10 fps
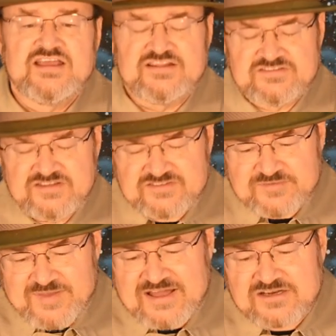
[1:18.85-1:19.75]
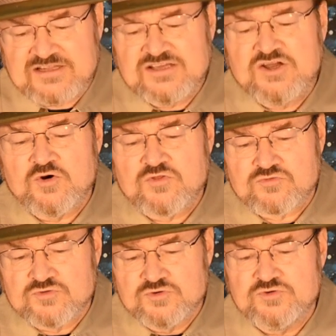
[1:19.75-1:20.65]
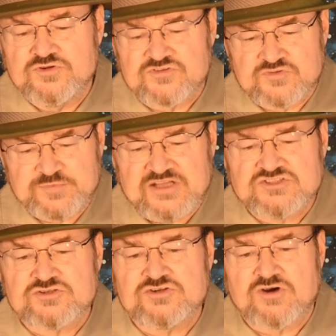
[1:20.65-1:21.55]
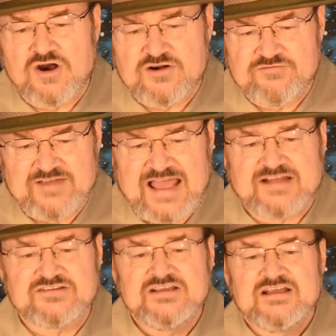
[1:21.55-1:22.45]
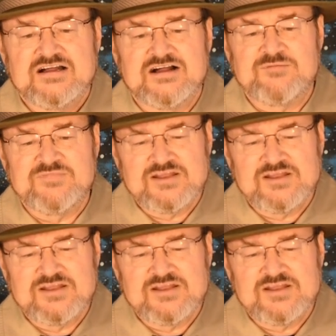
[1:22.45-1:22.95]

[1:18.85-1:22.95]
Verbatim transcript: and systematically go through your speech or your artifact um,